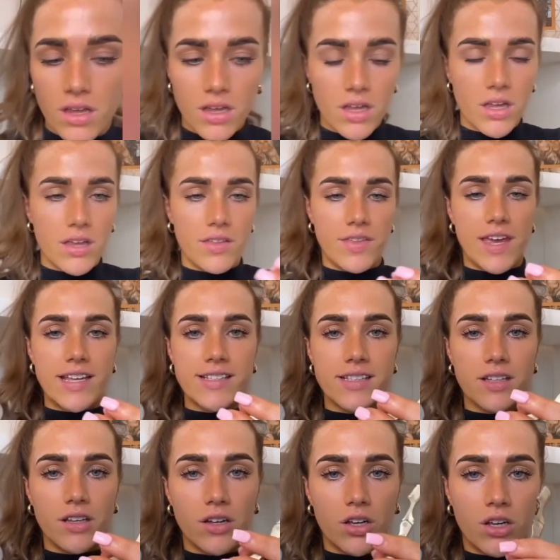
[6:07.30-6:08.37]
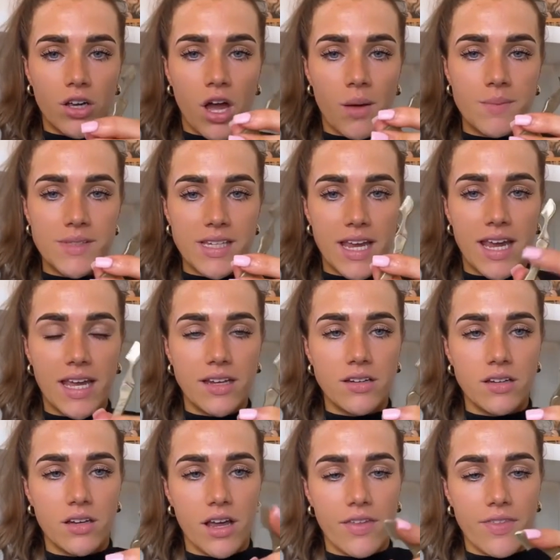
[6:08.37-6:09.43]
this comes in
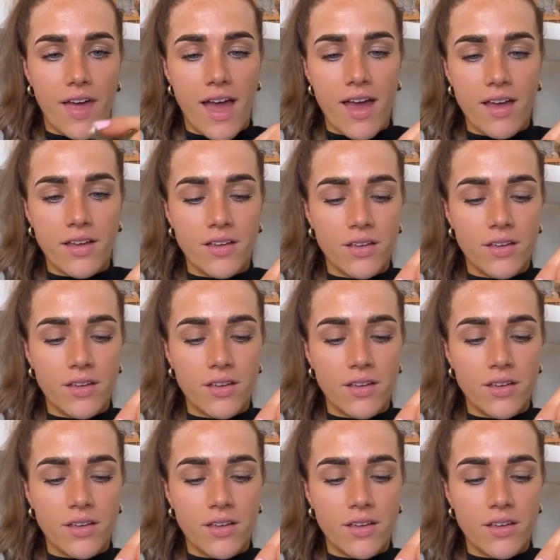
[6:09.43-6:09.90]
like that,